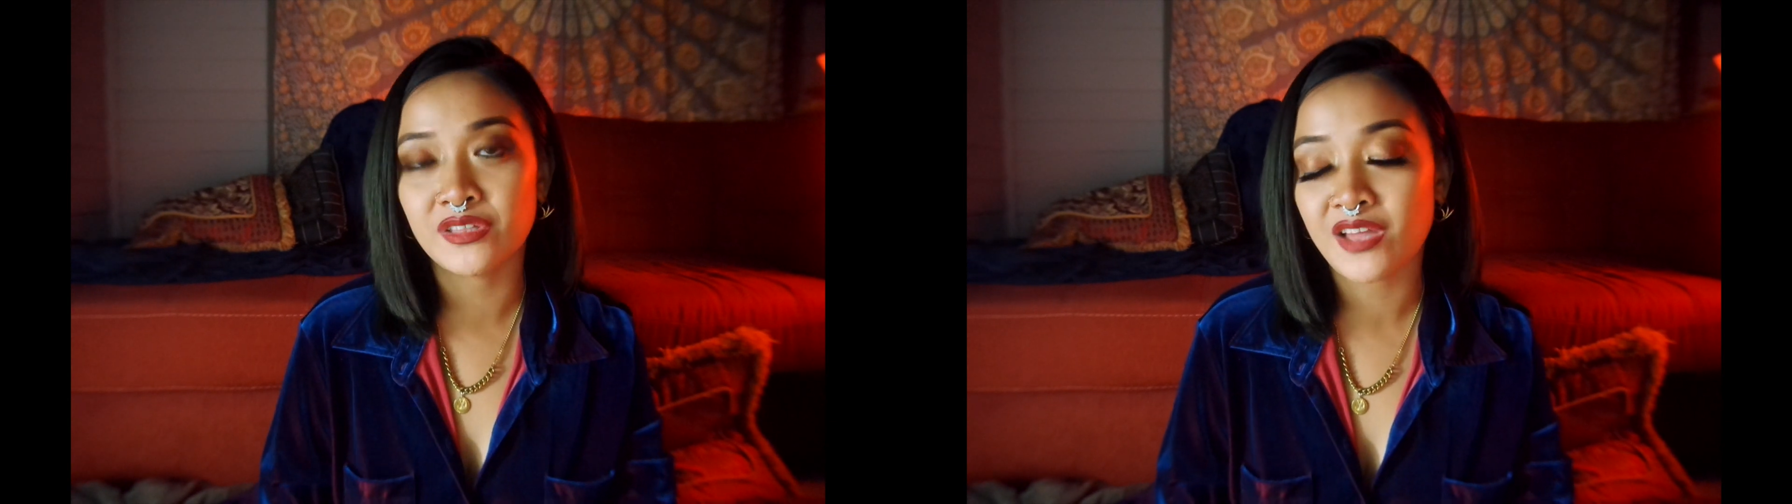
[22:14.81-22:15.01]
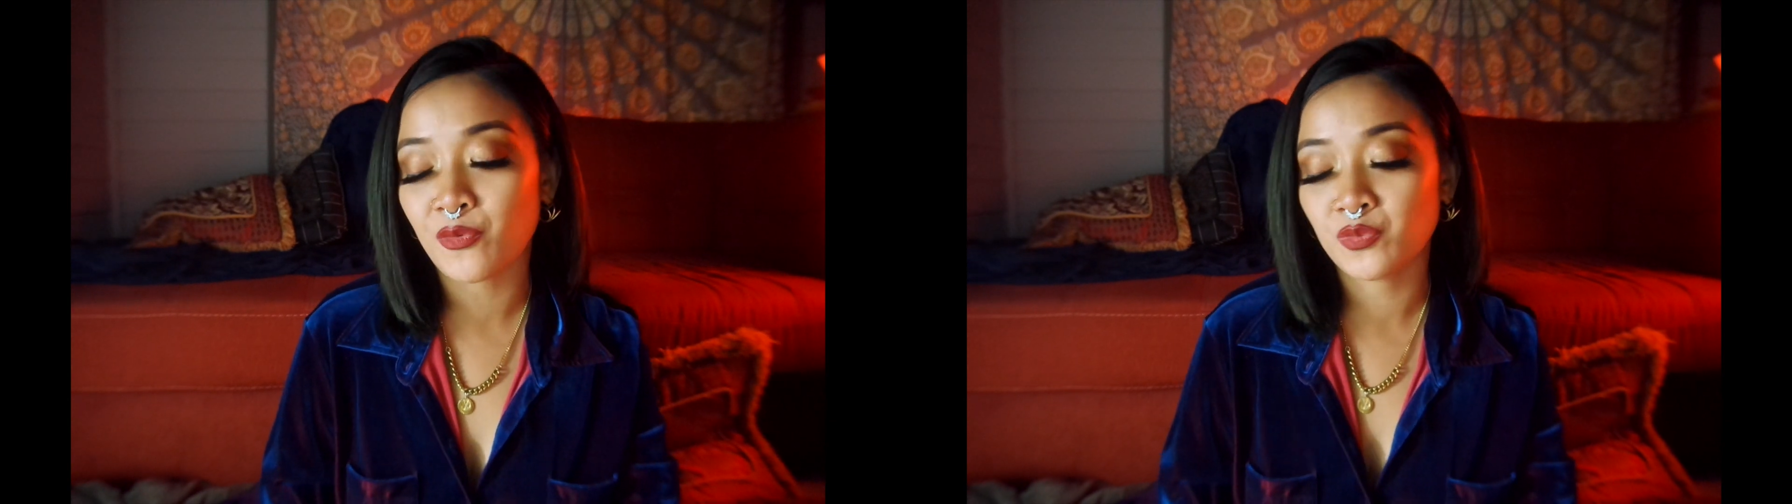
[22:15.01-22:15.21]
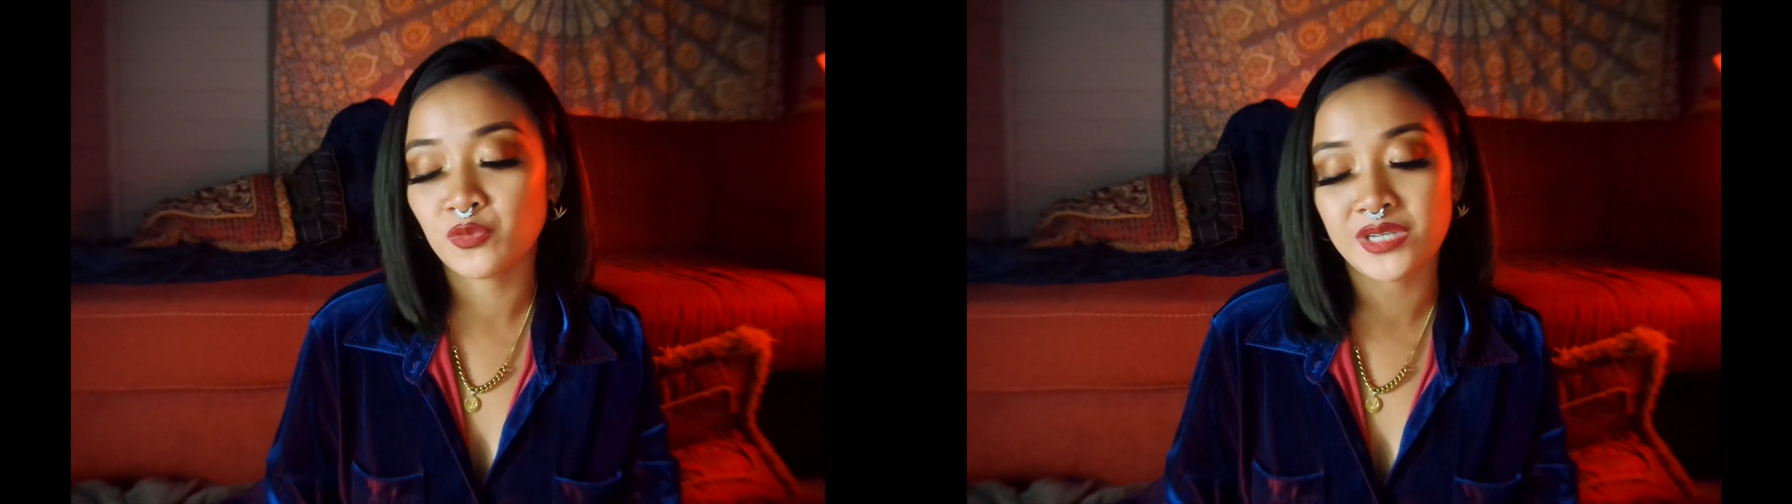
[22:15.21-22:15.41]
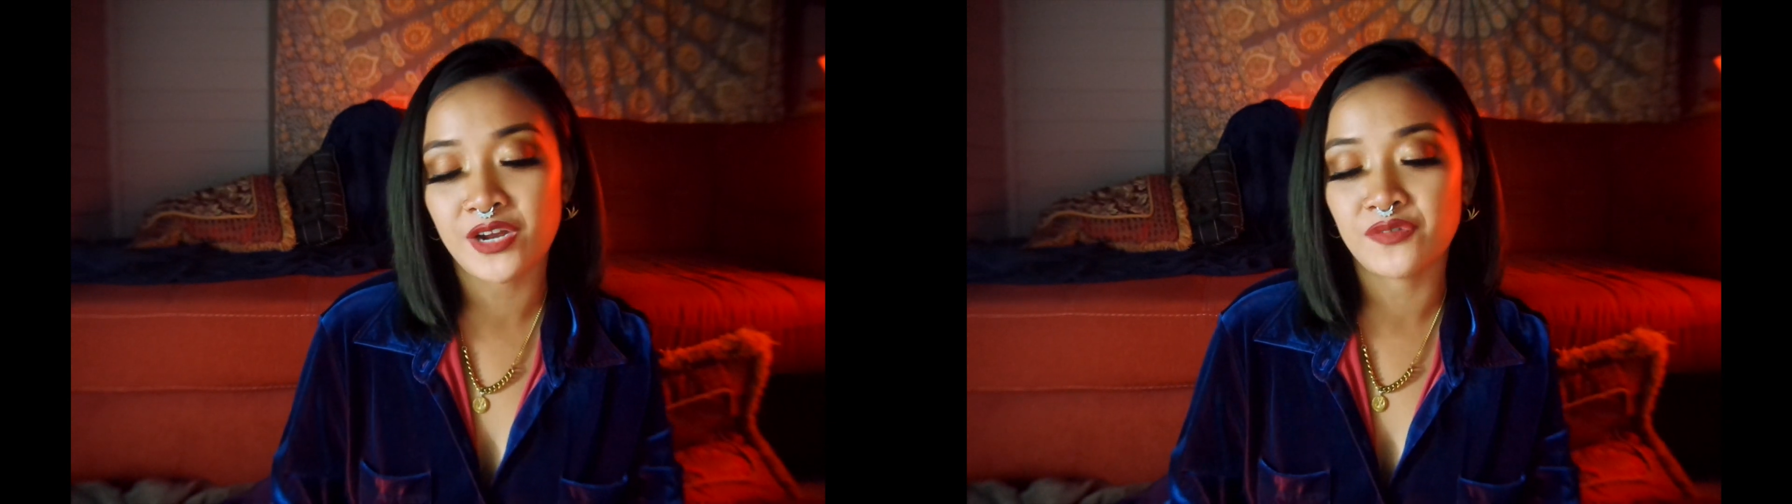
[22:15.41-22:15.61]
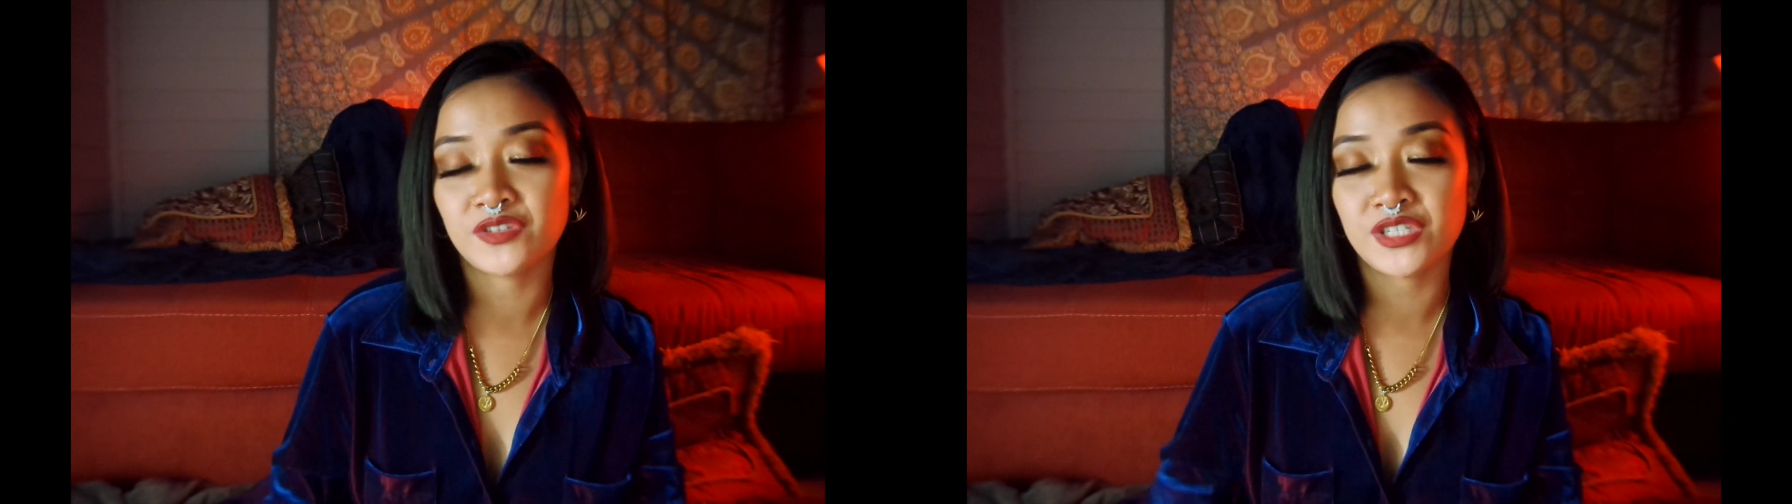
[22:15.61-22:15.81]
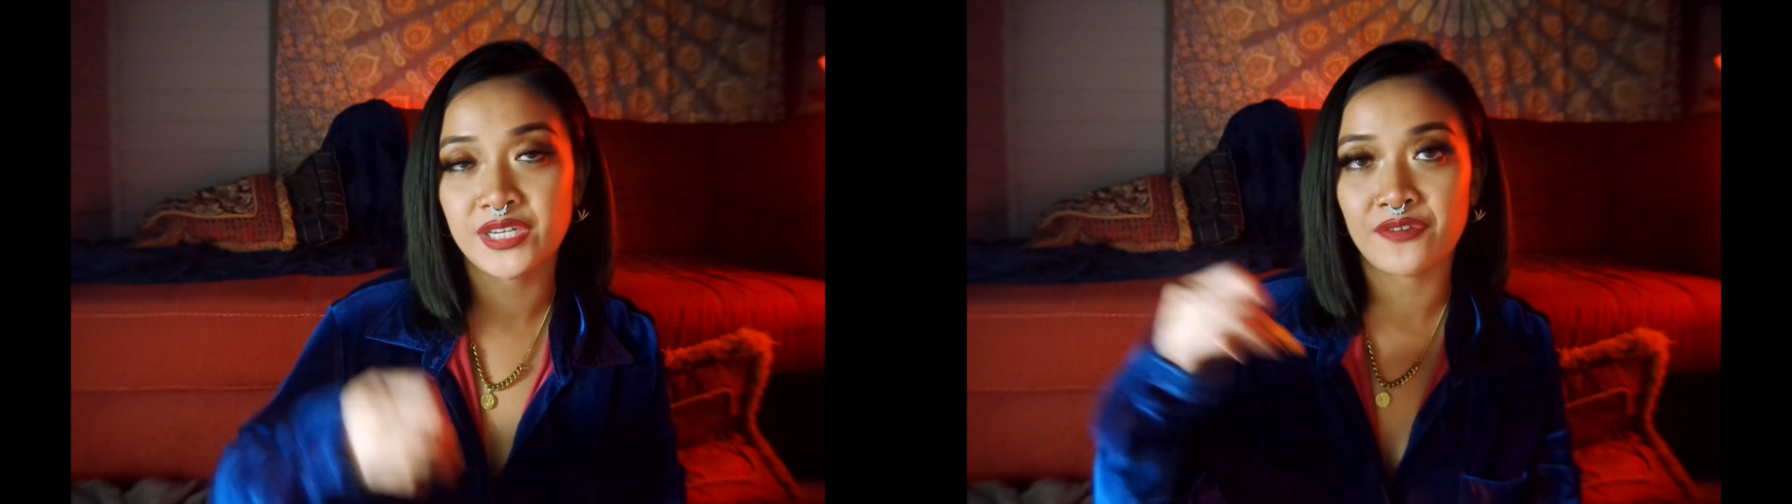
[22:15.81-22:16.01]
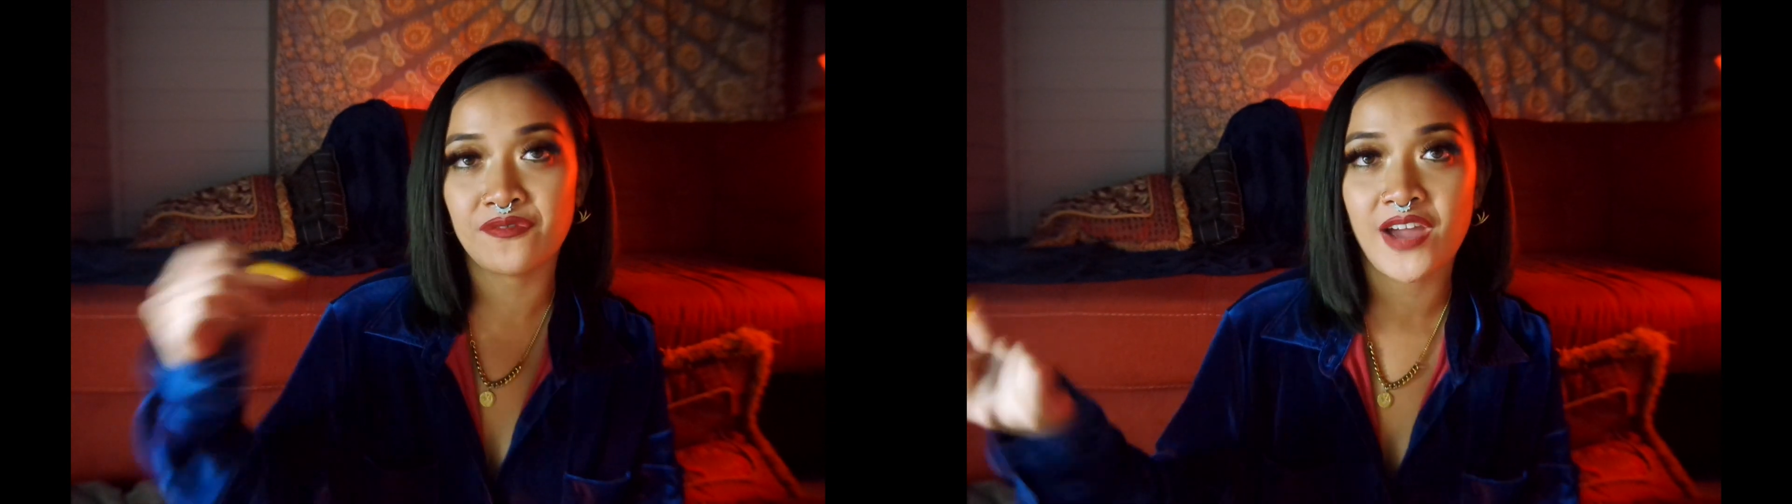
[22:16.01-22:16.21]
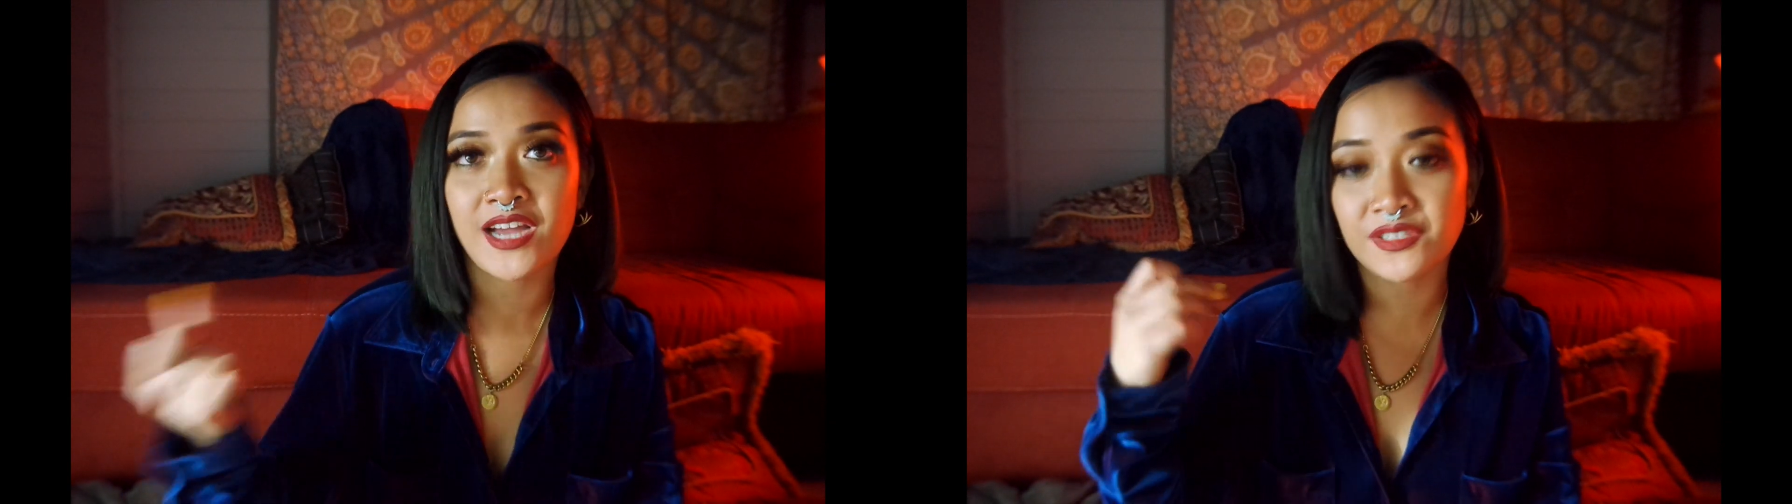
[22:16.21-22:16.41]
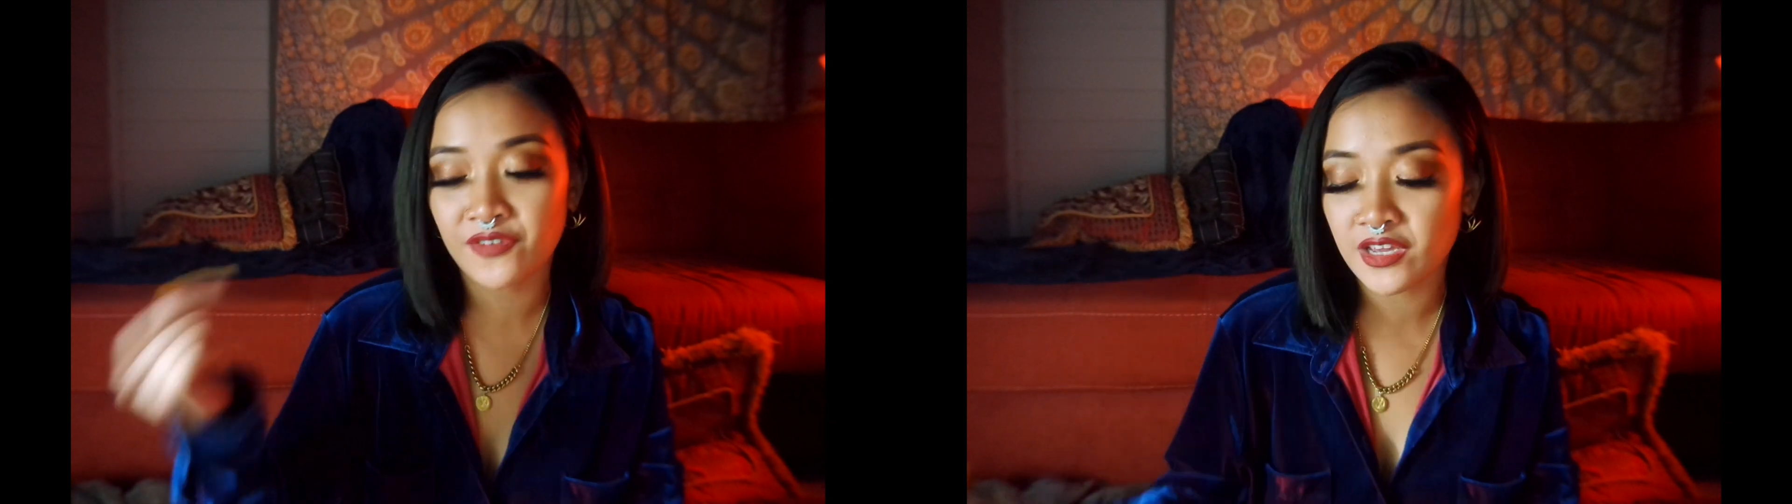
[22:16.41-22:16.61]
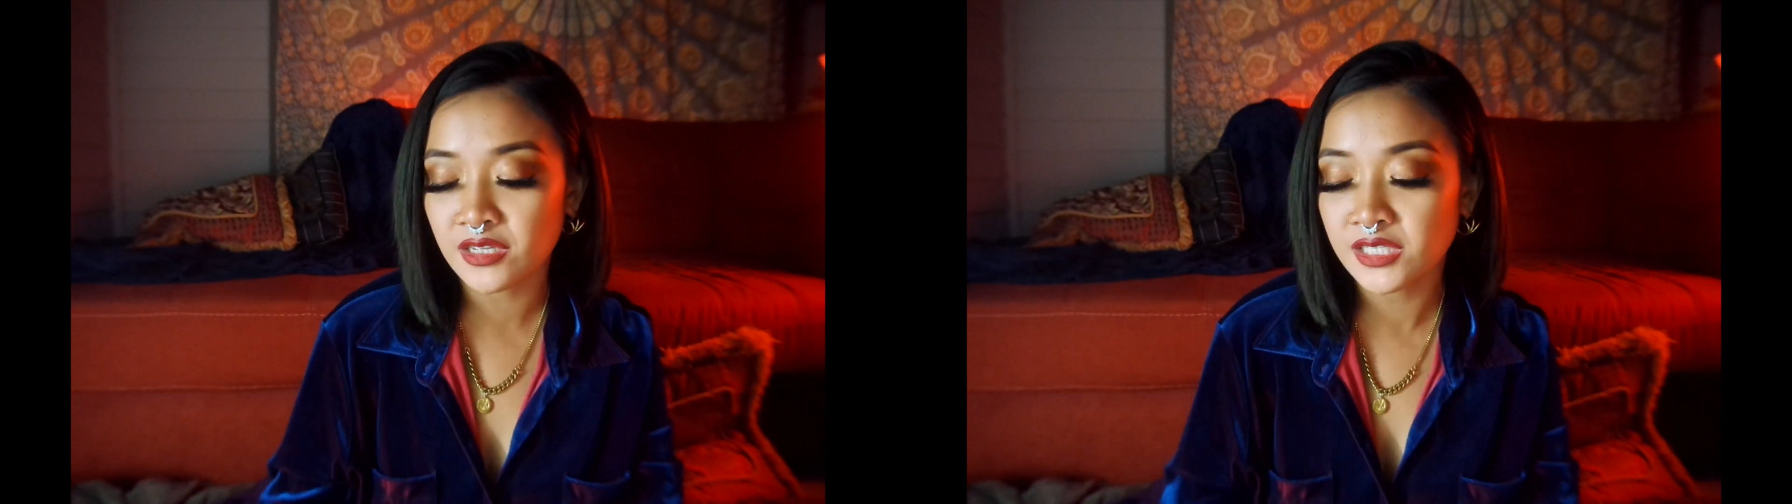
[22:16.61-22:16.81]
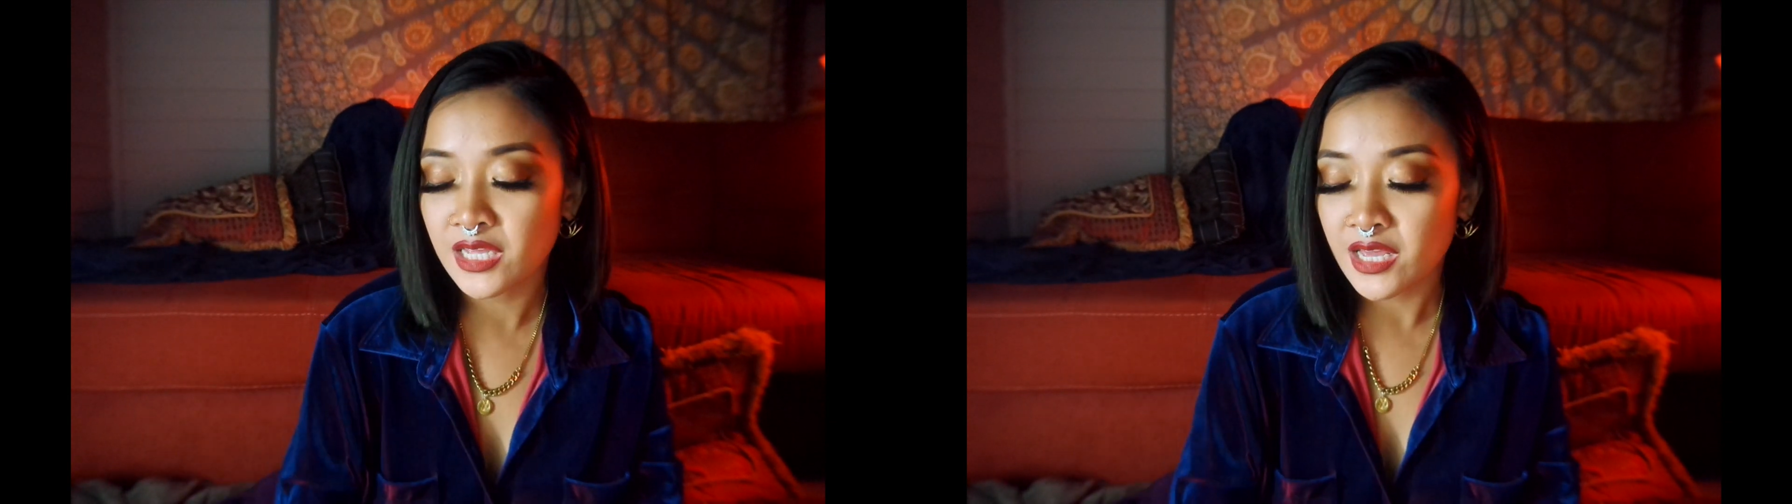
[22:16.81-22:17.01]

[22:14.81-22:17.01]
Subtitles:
That one was kind of just like a fast phase,